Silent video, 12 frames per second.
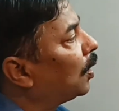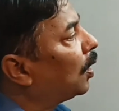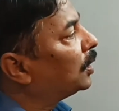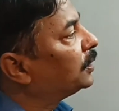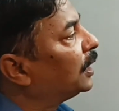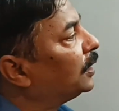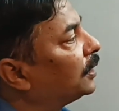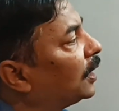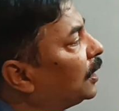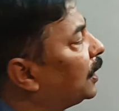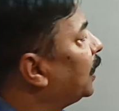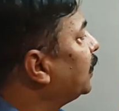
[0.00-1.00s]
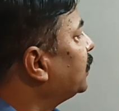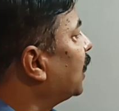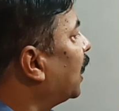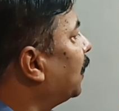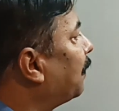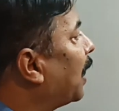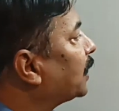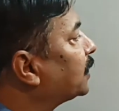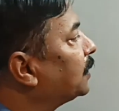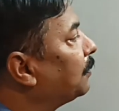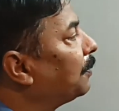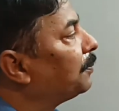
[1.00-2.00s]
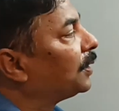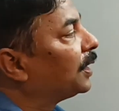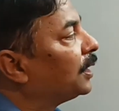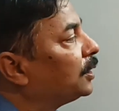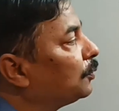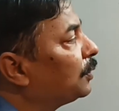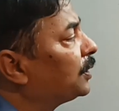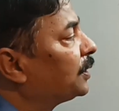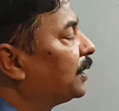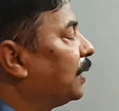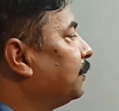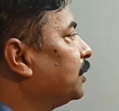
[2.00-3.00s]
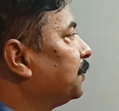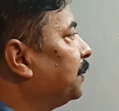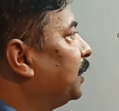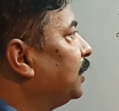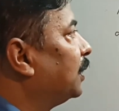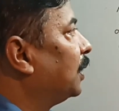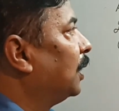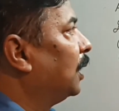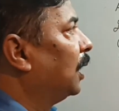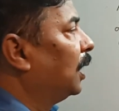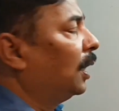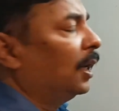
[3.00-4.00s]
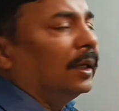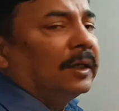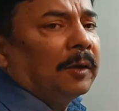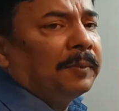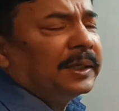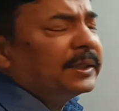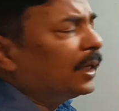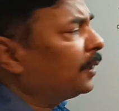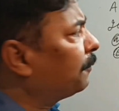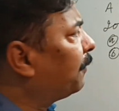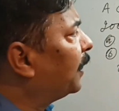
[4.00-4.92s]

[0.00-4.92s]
horizontal range and maximum range with same speed. Now basic